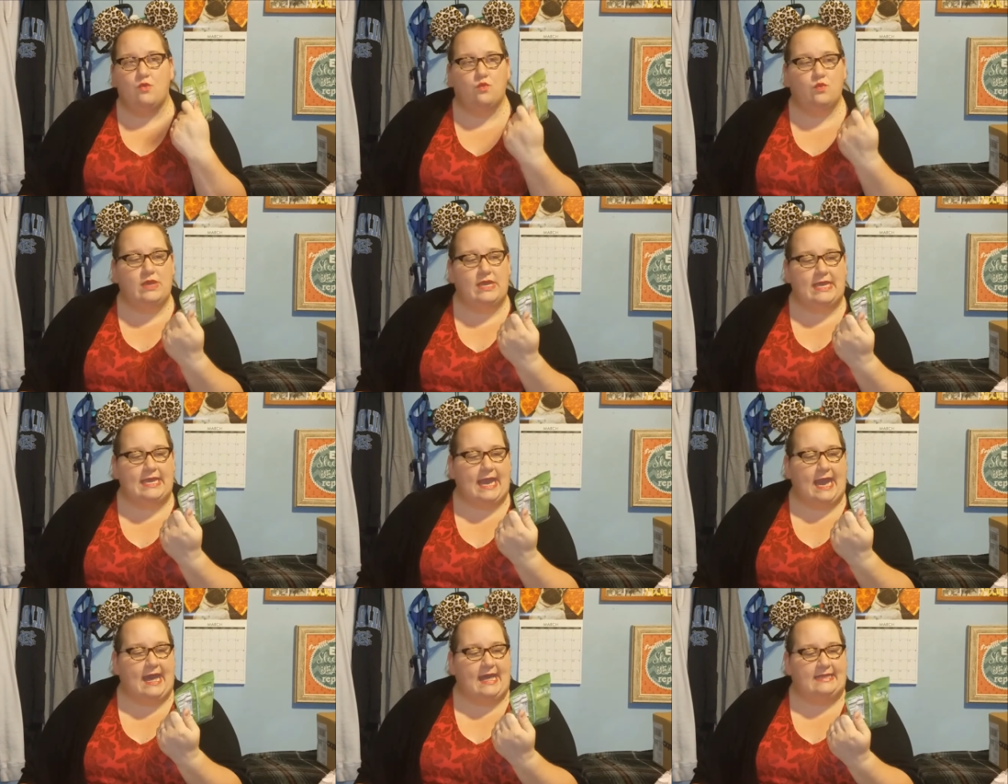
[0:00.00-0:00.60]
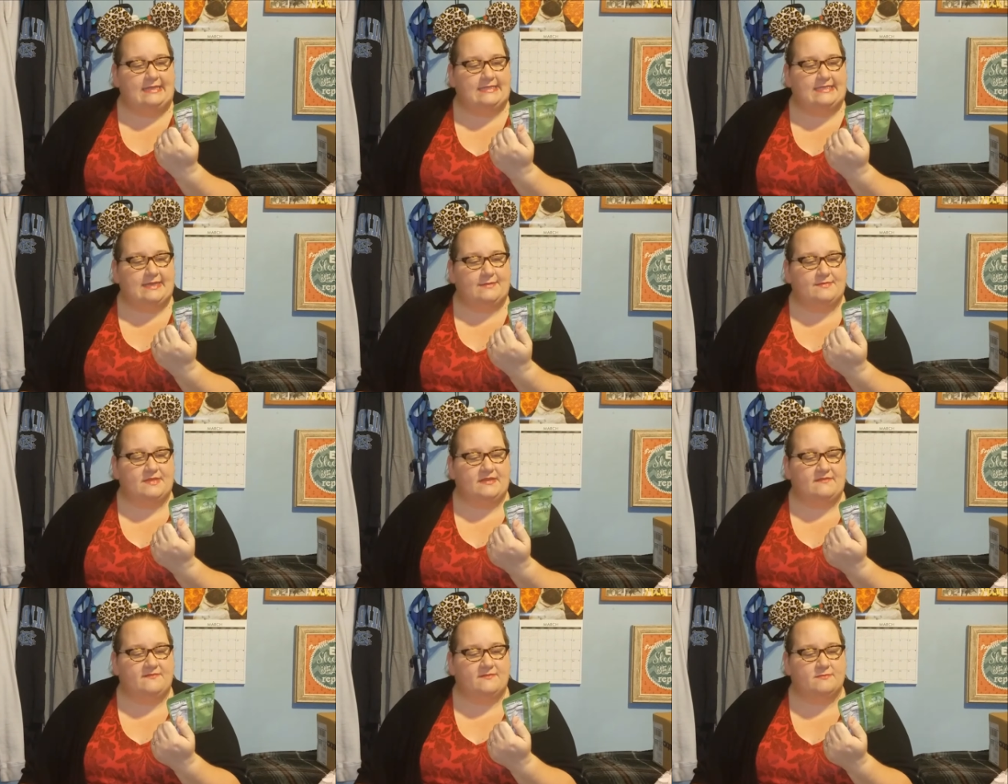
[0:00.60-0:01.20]
we got
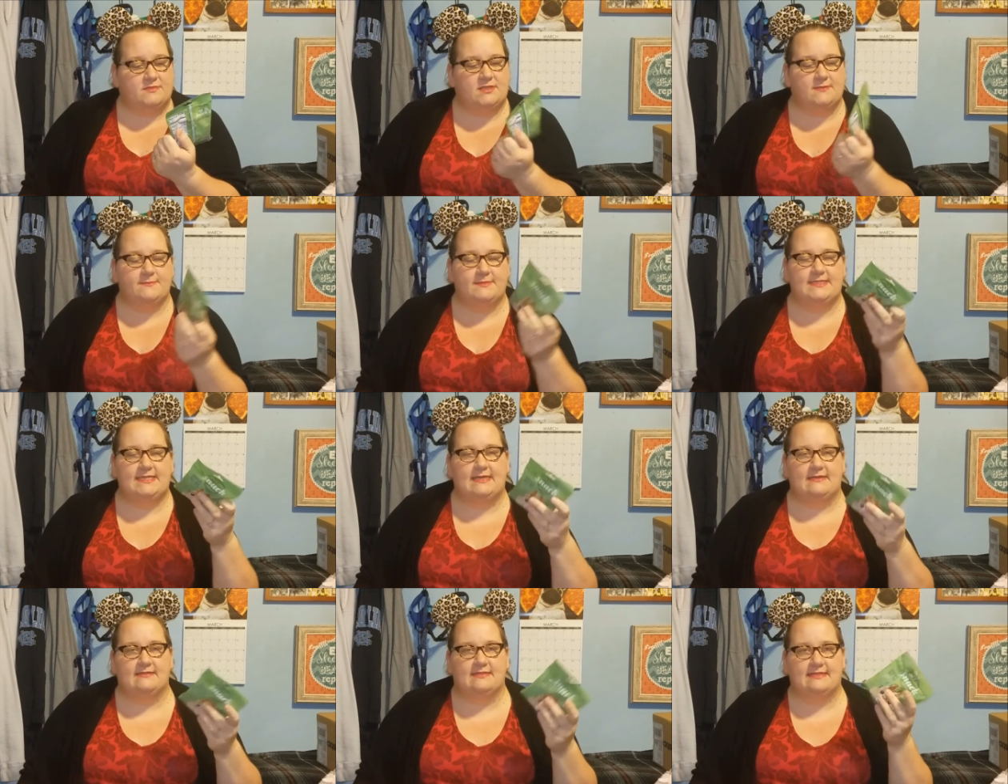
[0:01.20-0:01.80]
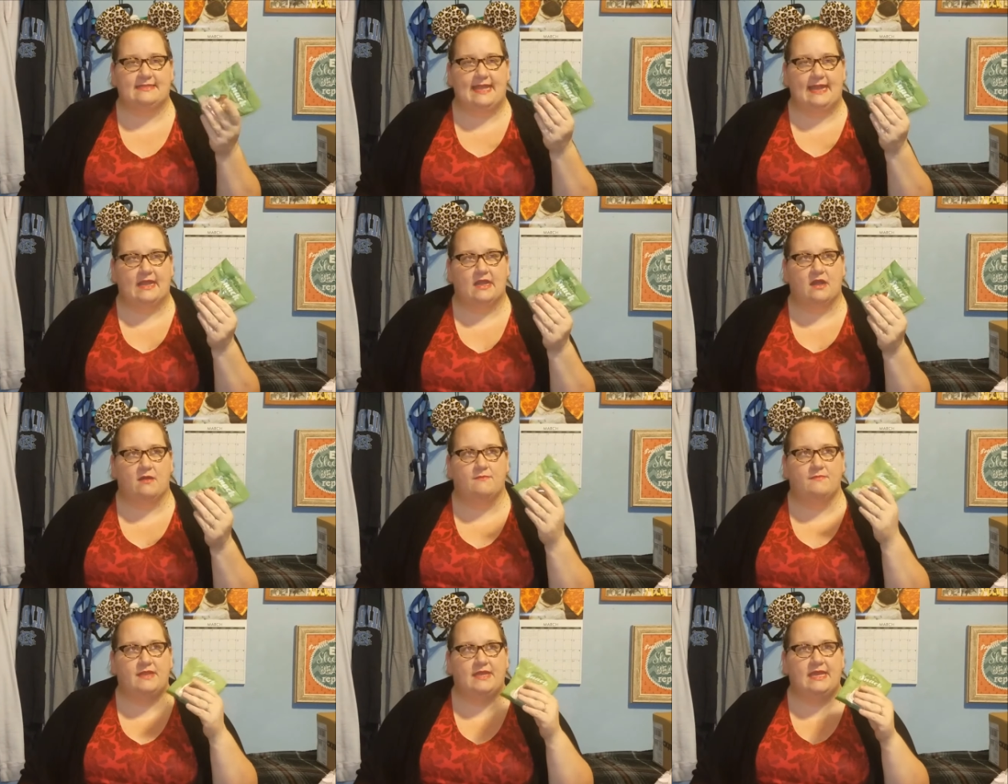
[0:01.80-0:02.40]
something from Chippendale
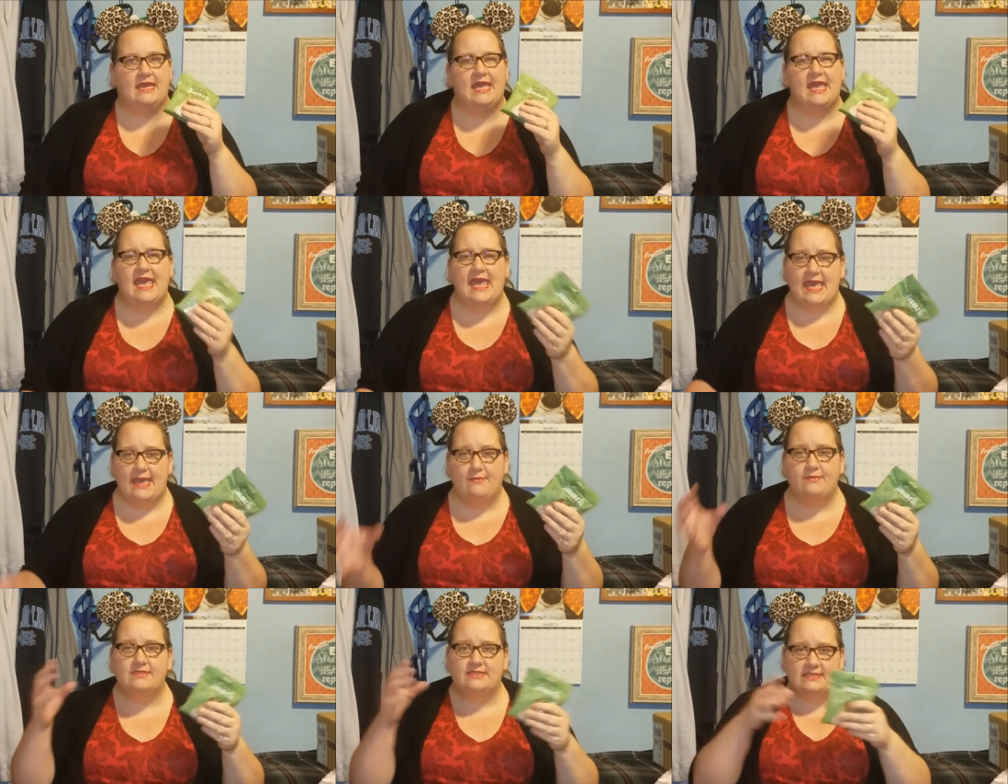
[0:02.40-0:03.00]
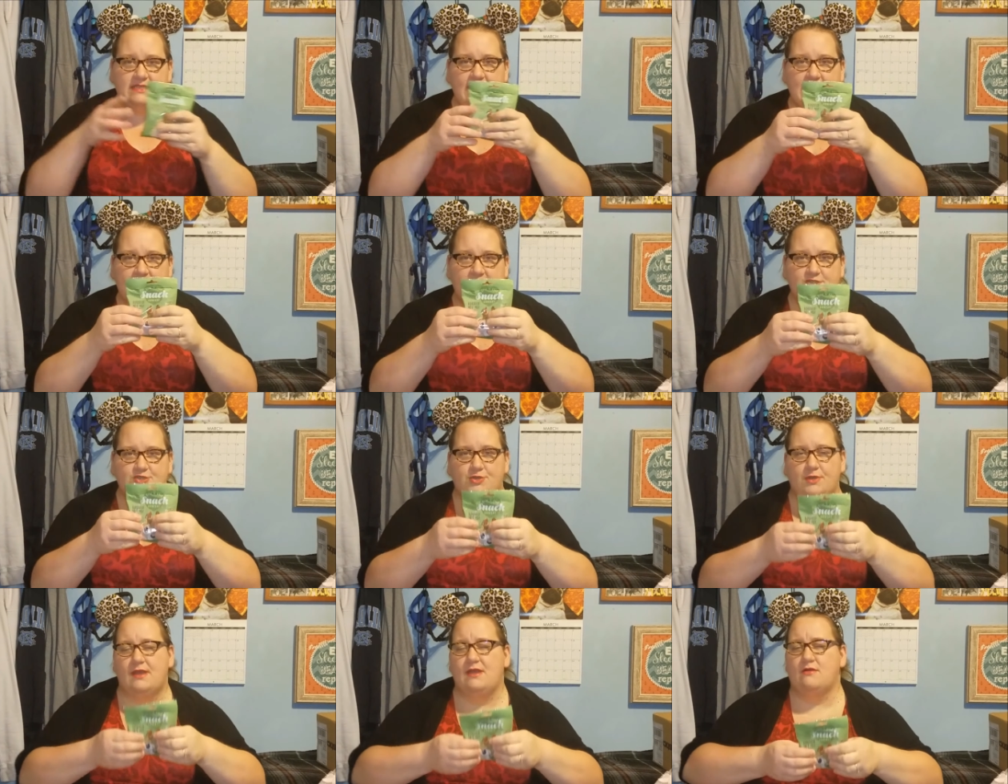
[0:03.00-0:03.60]
Snack Company. It was like
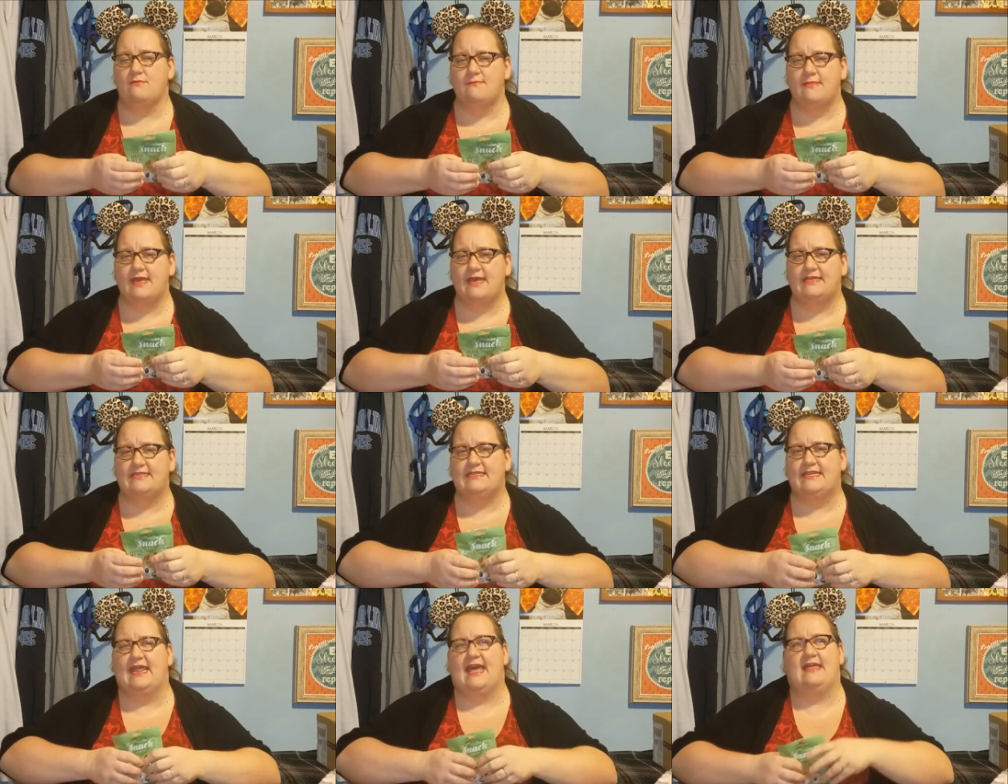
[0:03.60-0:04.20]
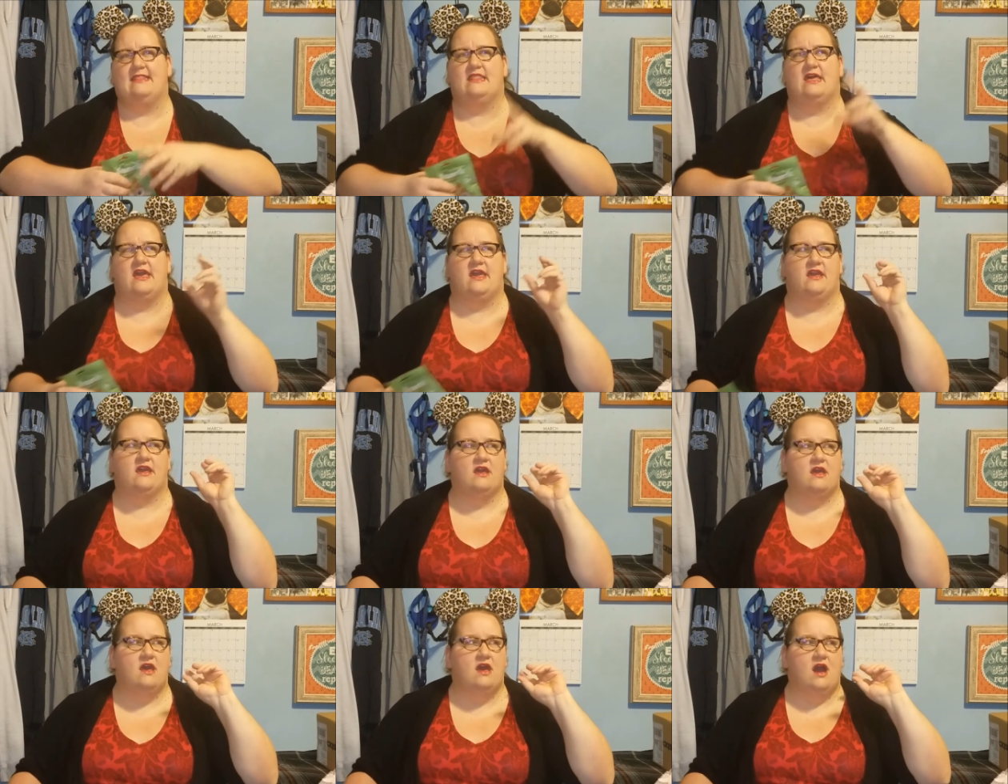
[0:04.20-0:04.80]
a trail mix. It had
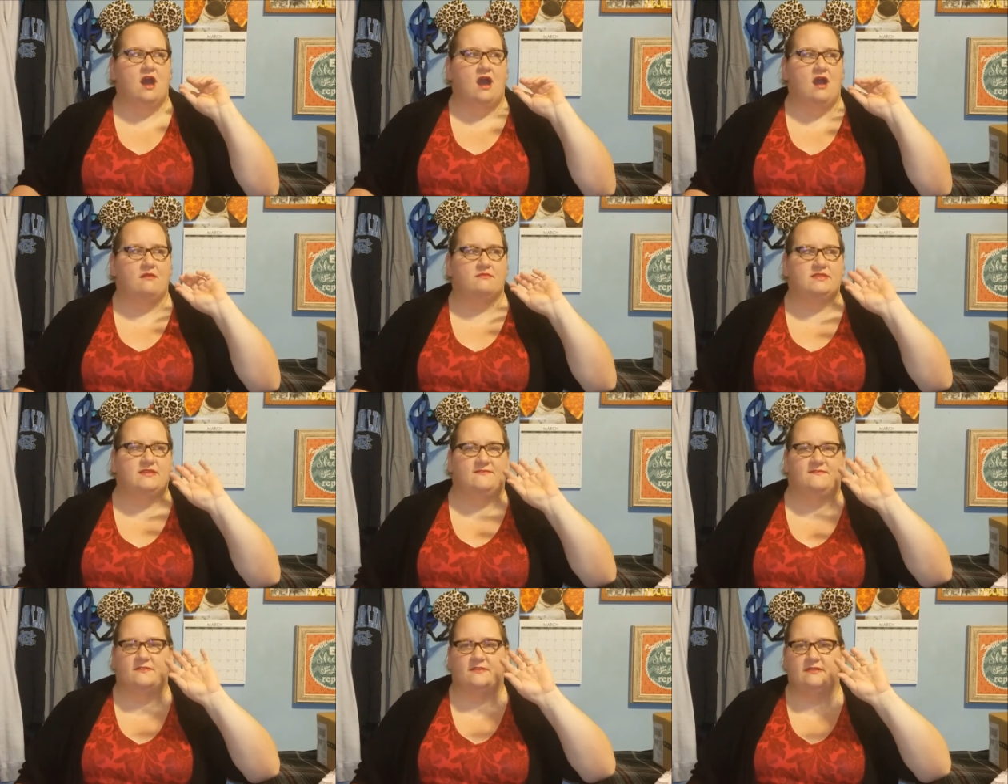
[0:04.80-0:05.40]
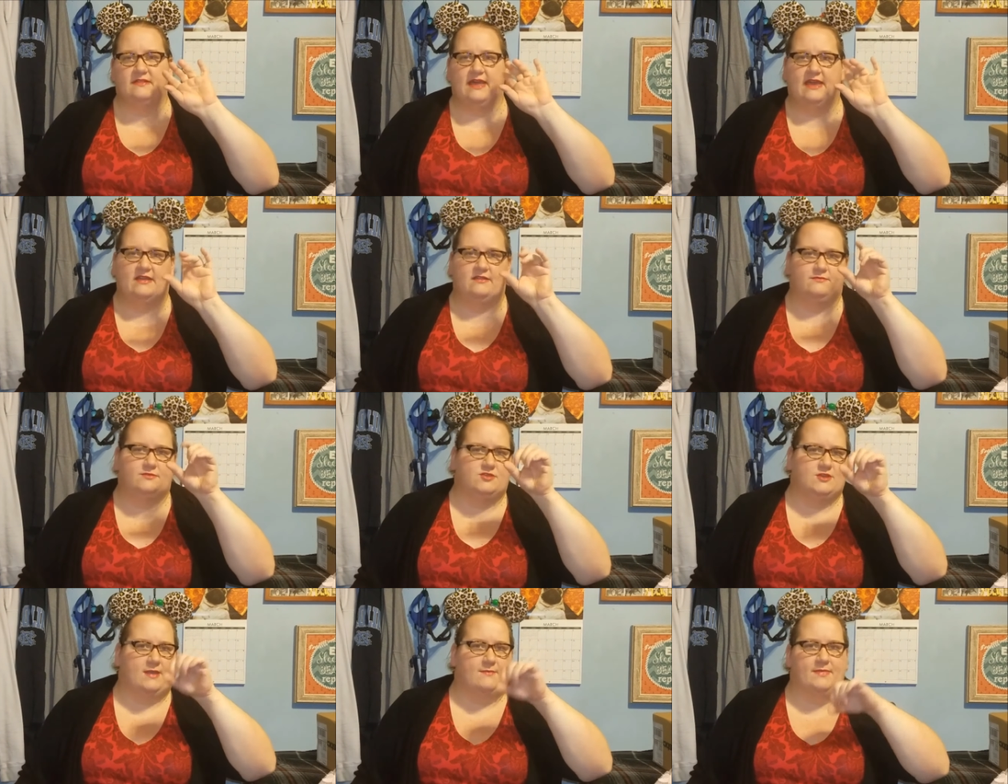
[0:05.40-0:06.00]
like um, different
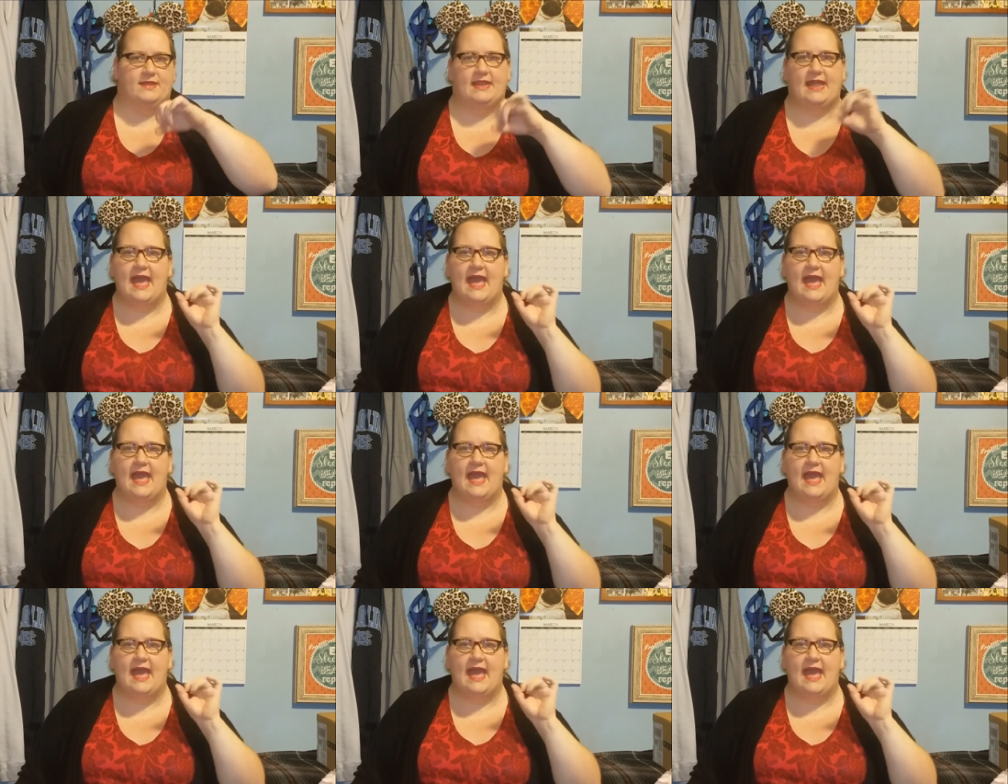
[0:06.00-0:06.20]
like dried